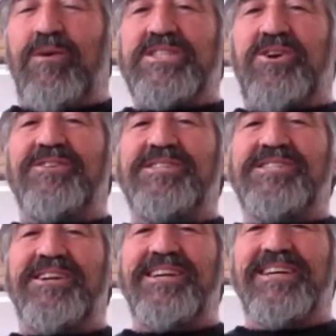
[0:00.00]
And we started
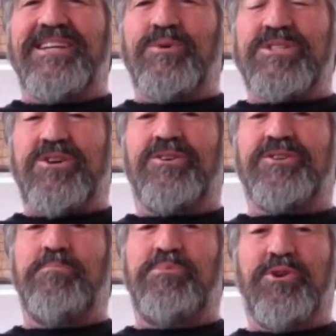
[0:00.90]
studying it. It was
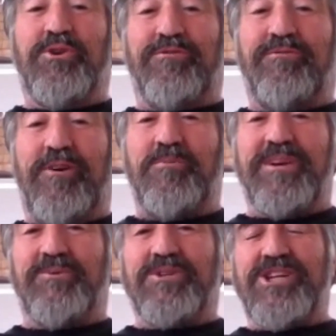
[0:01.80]
called computer
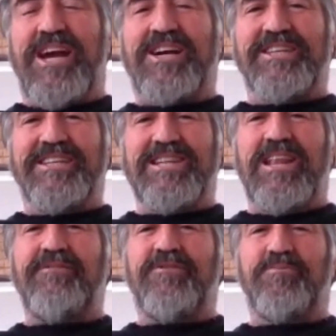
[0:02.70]
phobia, which actually is
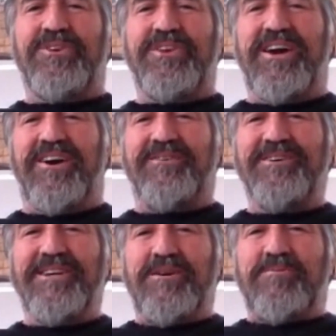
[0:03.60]
laughable
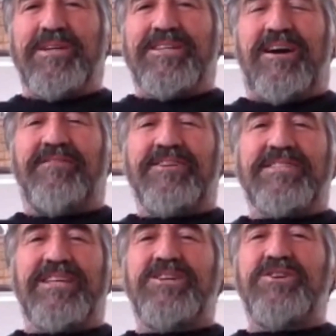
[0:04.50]
now, because
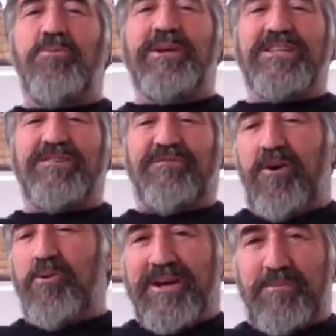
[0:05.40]
obviously nobody is
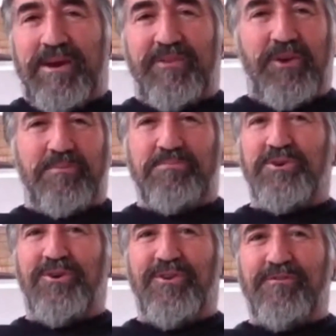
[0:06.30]
phobic about their
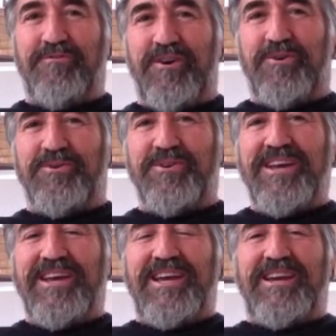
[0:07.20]
computer or their
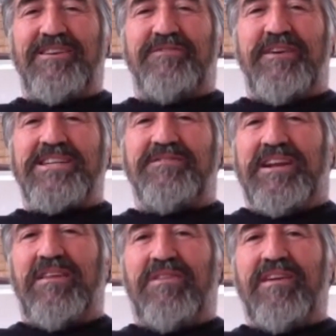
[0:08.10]
phone. In fact, if
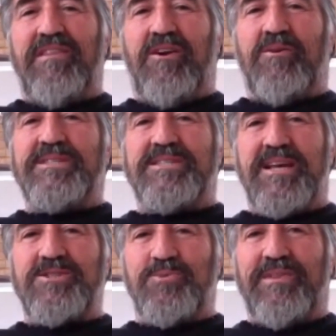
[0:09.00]
anything, they're
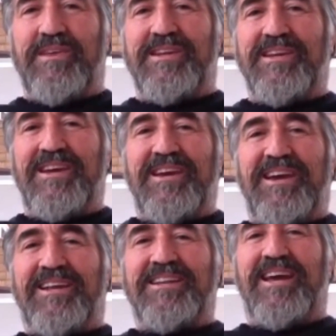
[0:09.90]
obsessed with it
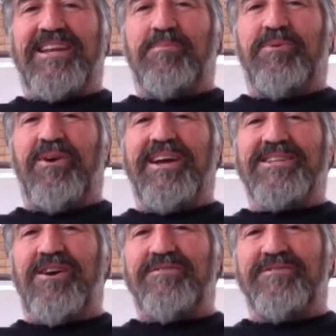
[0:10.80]
and can't keep their
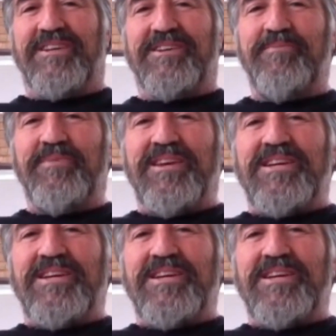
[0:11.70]
hands off of it.